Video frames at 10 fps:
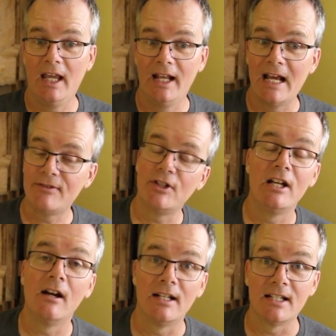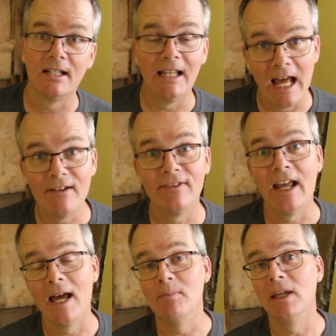and after he got done
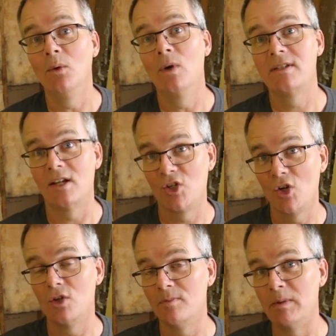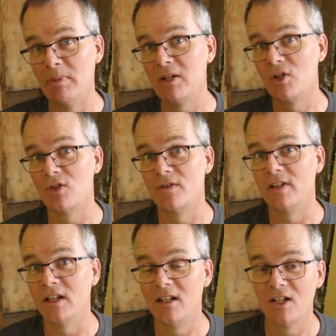laughing at me, once I showed him the pictures
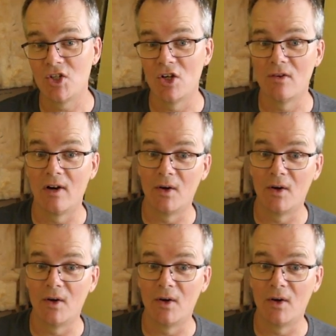of the condition of